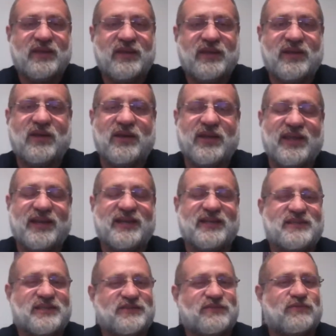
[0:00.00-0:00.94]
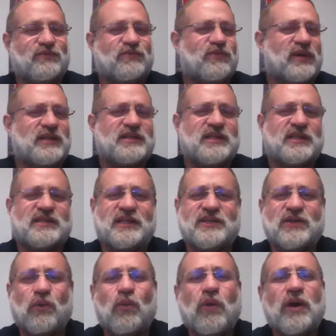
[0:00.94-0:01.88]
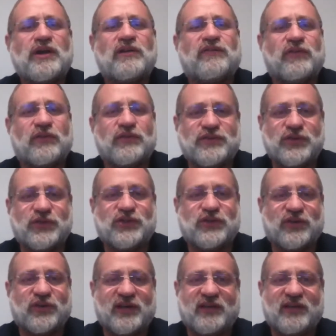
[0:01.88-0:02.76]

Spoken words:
And it's a wonderful sutra.